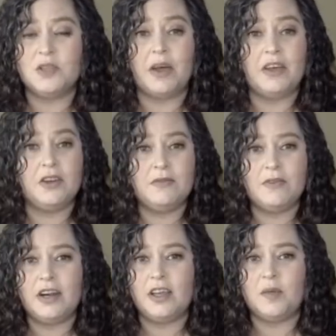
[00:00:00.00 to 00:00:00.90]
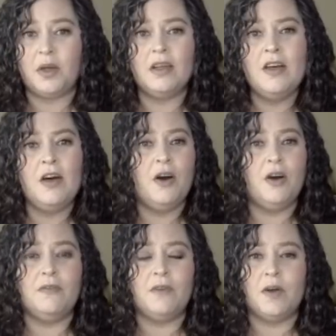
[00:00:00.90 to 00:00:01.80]
My good friend Emma
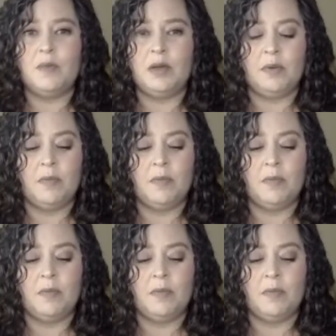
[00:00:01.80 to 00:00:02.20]
over at Pip and